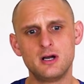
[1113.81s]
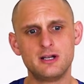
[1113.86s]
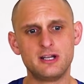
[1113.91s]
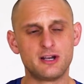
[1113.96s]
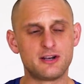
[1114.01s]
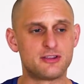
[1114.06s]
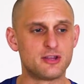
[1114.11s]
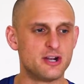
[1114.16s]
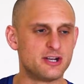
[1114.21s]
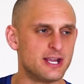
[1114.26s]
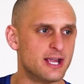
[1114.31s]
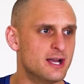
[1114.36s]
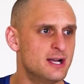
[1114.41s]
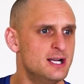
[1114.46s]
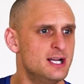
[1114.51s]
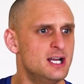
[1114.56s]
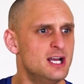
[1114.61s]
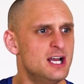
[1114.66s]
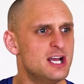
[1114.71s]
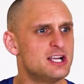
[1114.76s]
Nearly third year.
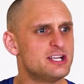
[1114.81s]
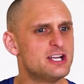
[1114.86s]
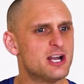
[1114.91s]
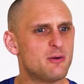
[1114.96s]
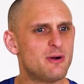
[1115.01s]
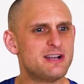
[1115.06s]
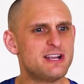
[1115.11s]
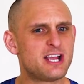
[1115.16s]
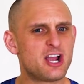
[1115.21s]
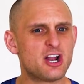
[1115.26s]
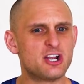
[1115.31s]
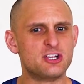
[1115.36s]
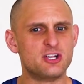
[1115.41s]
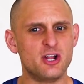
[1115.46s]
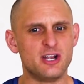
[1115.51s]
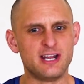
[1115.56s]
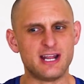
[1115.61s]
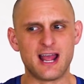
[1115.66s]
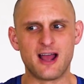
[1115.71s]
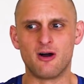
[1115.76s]
You know when you go to
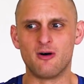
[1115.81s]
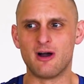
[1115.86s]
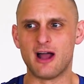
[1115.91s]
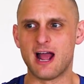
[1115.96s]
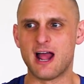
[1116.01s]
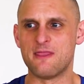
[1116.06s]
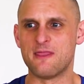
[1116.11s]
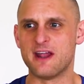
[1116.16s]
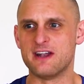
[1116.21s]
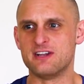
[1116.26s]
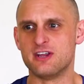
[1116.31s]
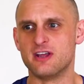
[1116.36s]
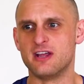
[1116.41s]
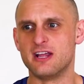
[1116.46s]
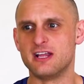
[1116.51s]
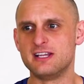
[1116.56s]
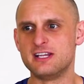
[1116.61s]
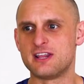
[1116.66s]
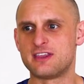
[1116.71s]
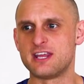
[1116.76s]
uni, Al, and then
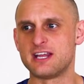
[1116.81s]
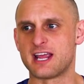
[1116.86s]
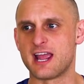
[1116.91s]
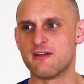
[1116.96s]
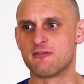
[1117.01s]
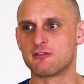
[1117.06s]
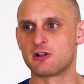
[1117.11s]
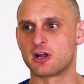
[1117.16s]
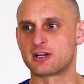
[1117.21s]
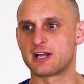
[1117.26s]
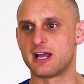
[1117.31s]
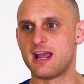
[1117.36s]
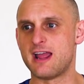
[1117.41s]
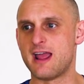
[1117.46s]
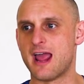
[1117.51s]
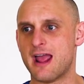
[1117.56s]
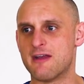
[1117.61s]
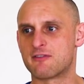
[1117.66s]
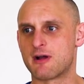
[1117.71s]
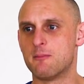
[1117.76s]
you, you think, ev
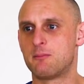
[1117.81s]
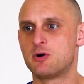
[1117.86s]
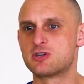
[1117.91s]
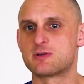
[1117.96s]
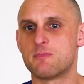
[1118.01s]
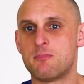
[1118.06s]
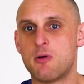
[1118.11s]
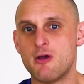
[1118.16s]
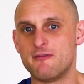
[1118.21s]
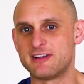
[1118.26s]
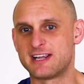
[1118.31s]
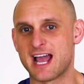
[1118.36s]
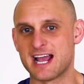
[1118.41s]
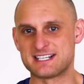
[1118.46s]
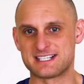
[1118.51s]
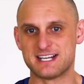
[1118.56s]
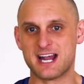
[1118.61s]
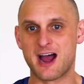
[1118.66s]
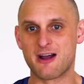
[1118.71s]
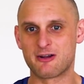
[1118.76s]
like, everyone puts a perfect
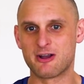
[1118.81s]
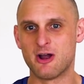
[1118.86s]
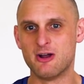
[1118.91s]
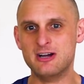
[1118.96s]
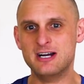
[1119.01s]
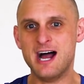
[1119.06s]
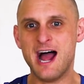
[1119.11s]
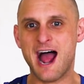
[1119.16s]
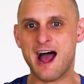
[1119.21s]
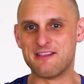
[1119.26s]
case scenario,